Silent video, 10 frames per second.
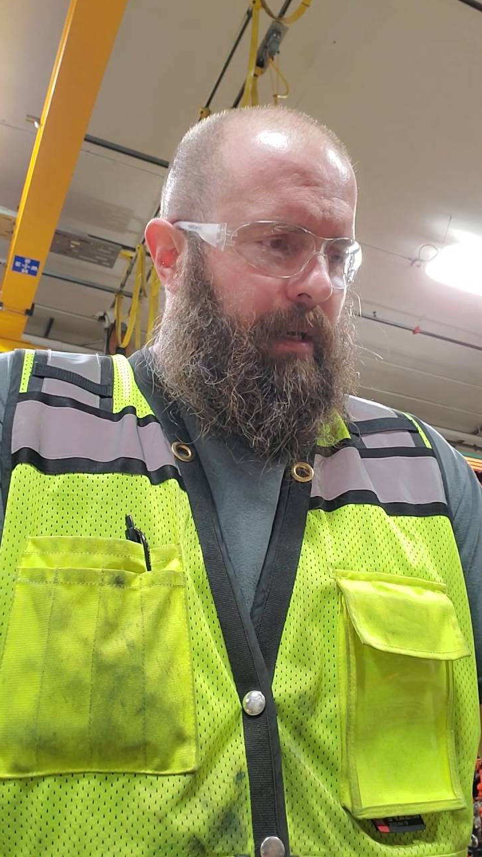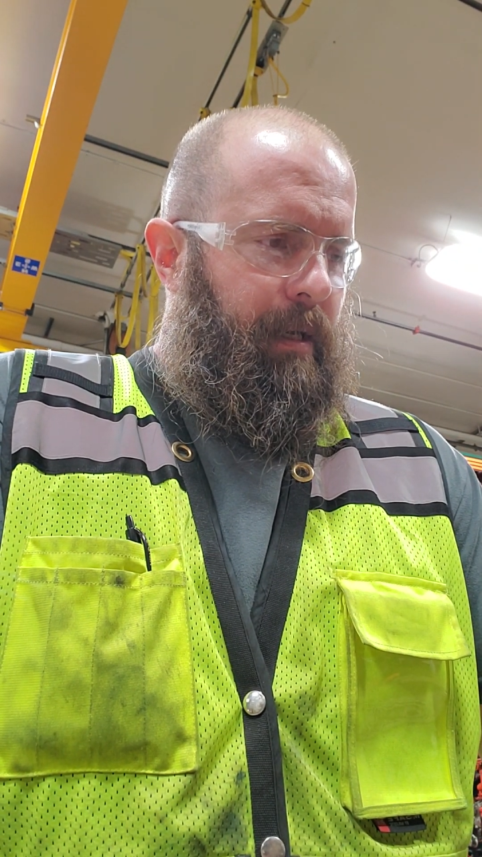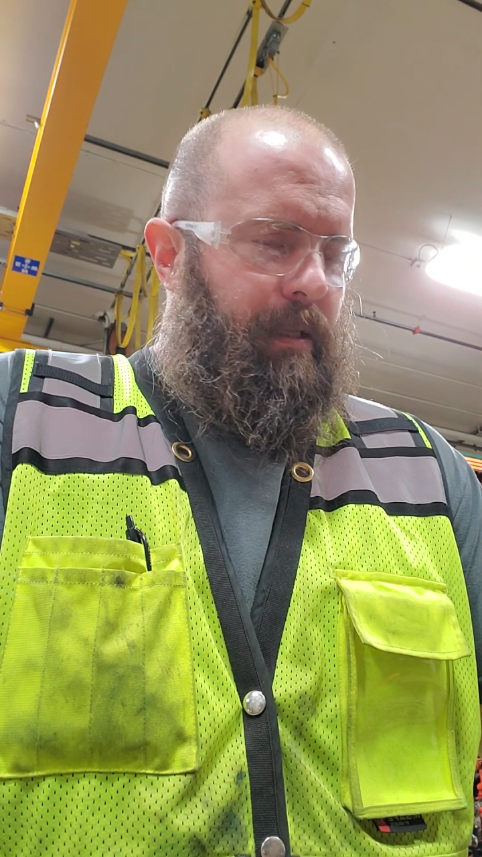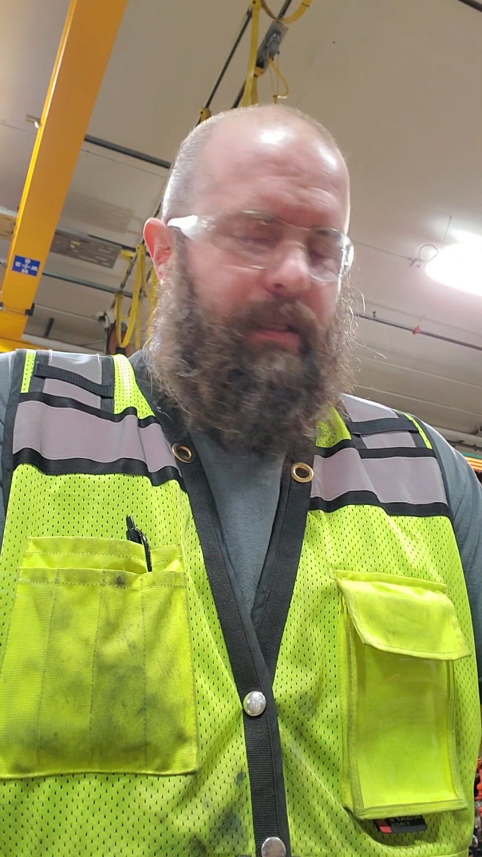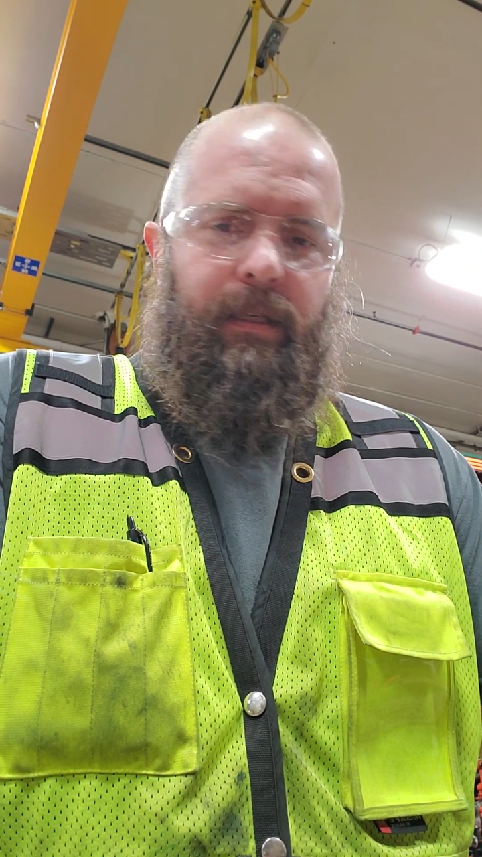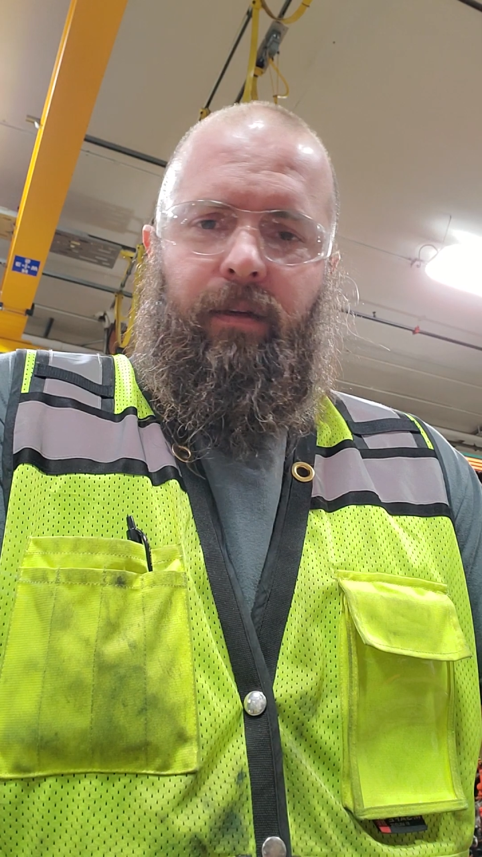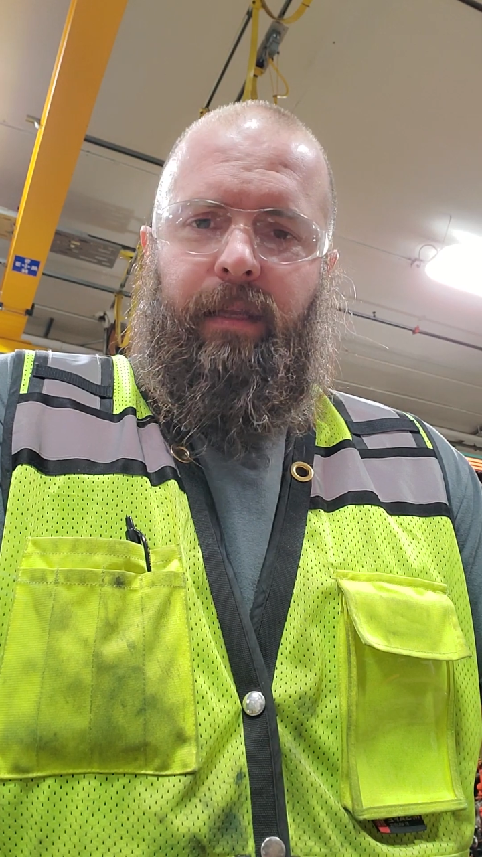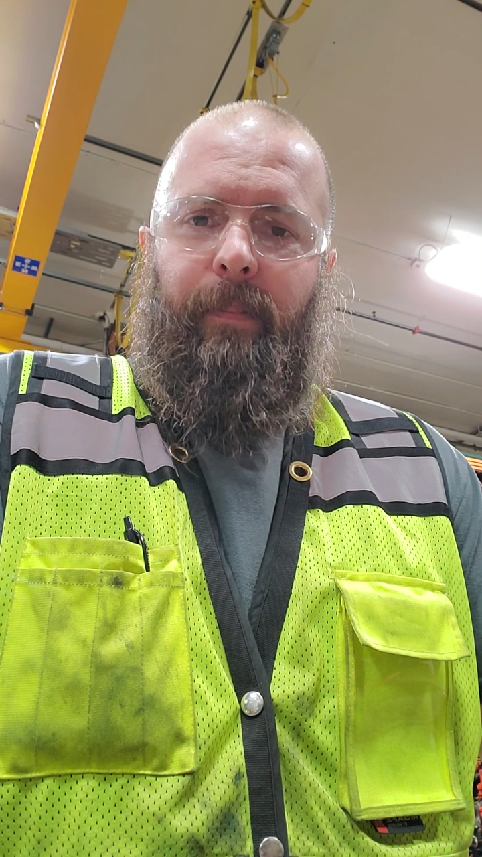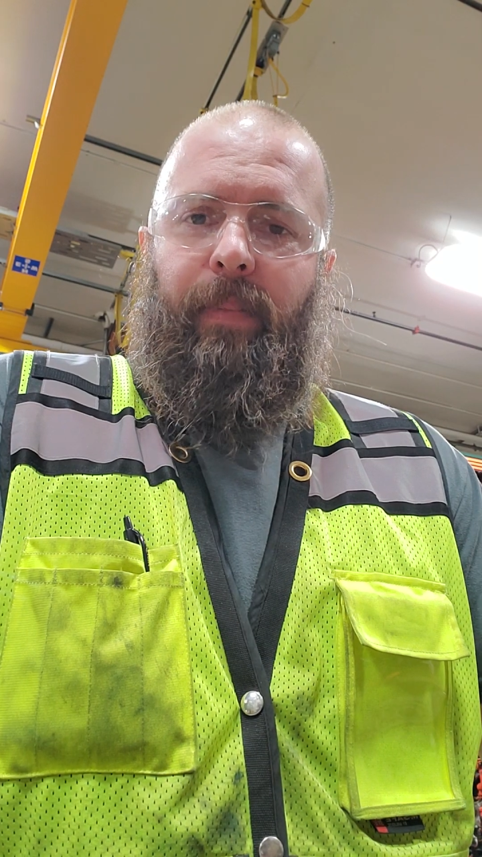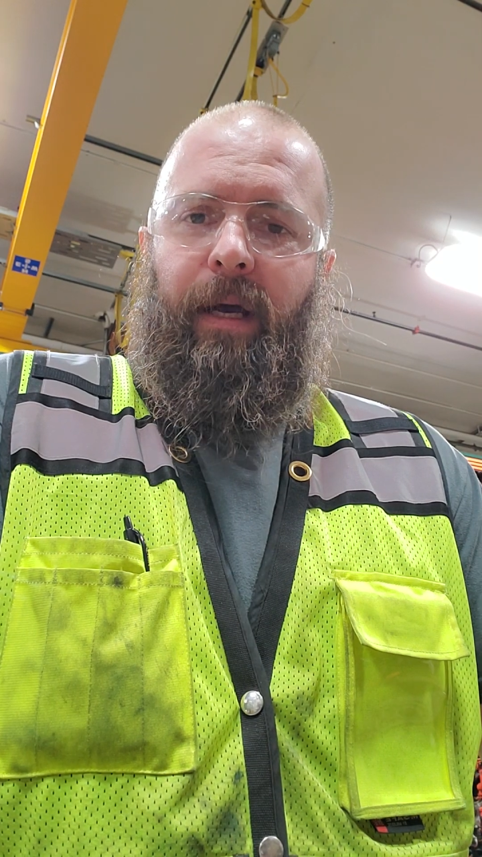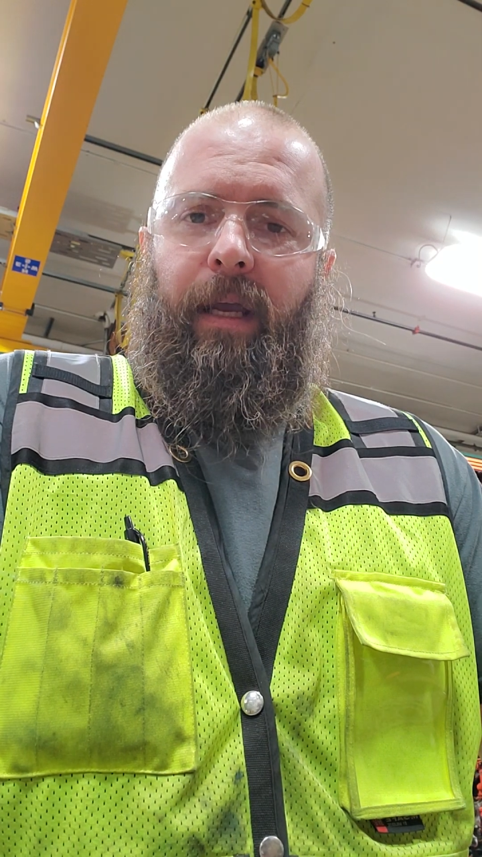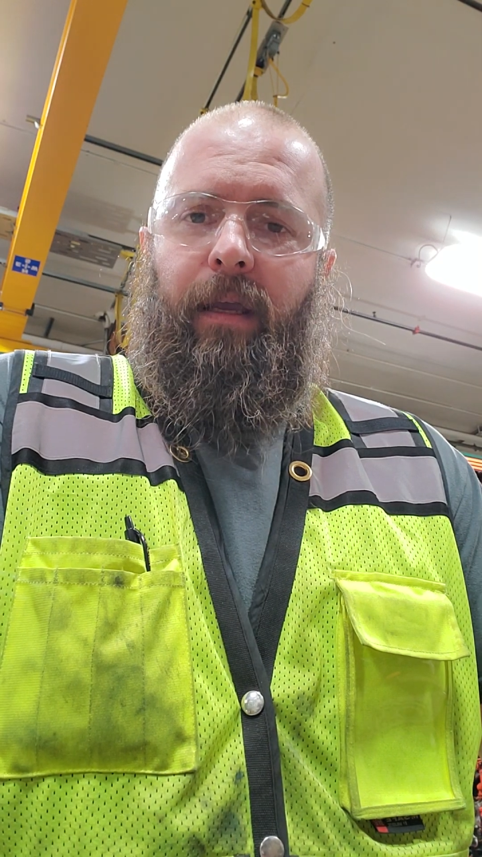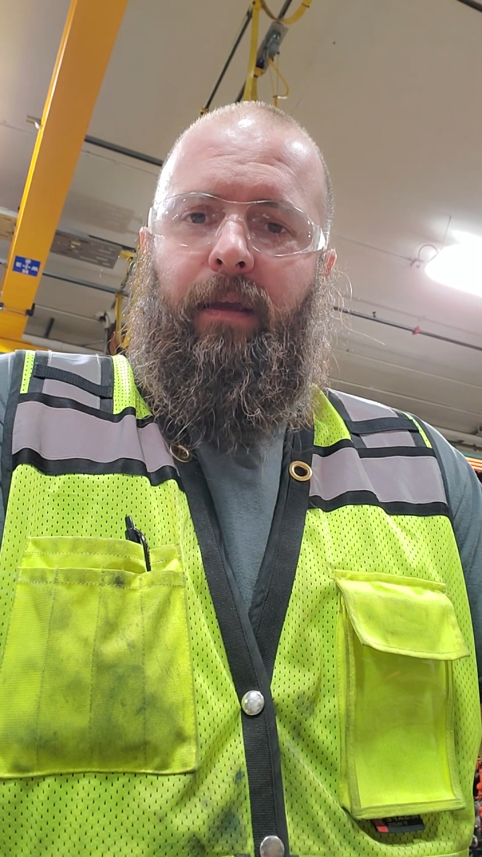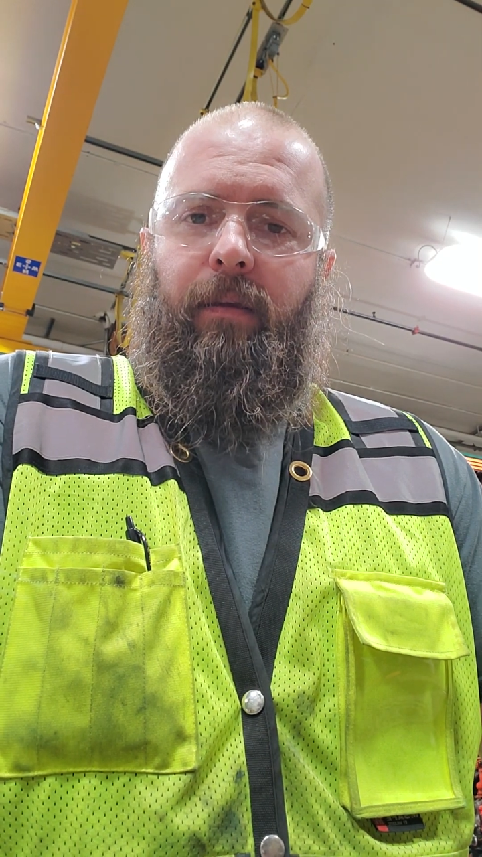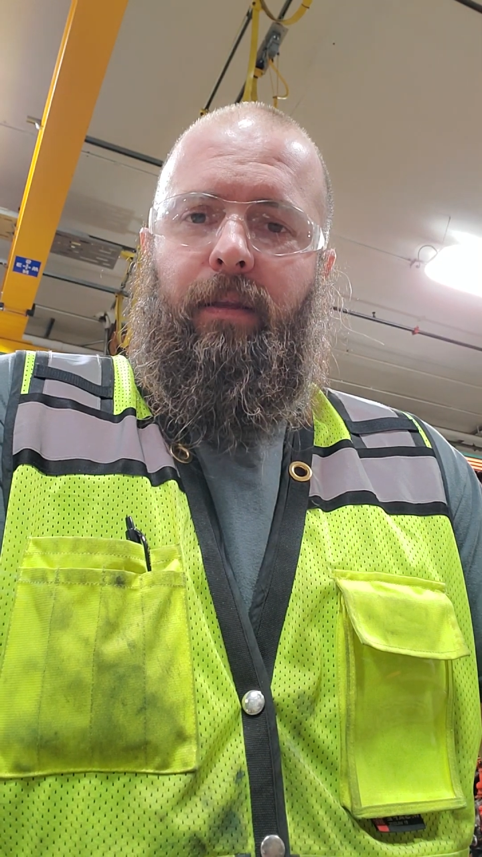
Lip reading: is sealed up by